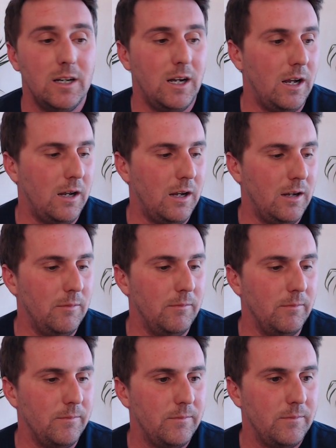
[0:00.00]

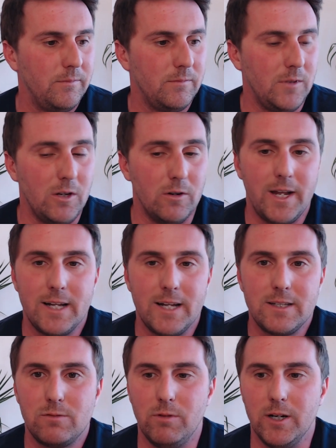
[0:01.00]

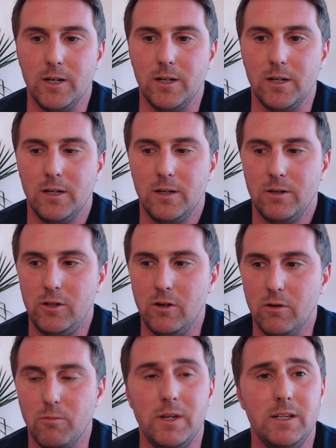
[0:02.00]
that's where
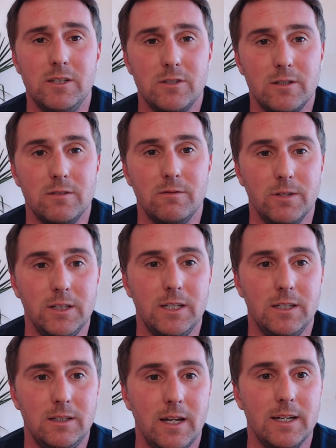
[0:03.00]
we start to
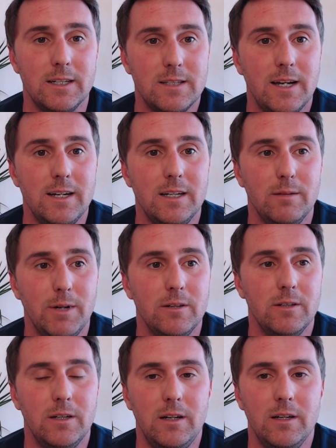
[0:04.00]
really get excited
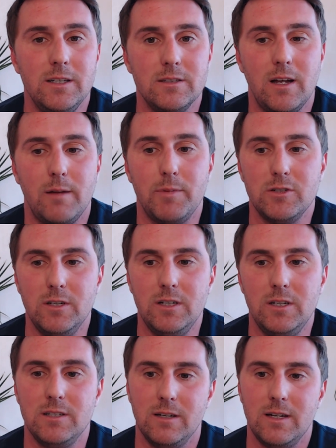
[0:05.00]
about these
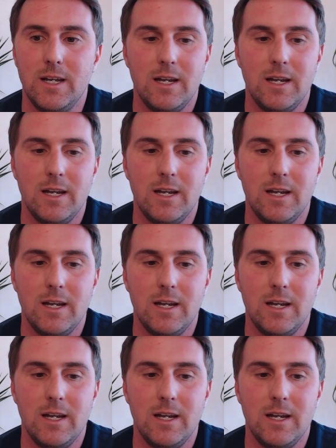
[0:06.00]
opportunities, and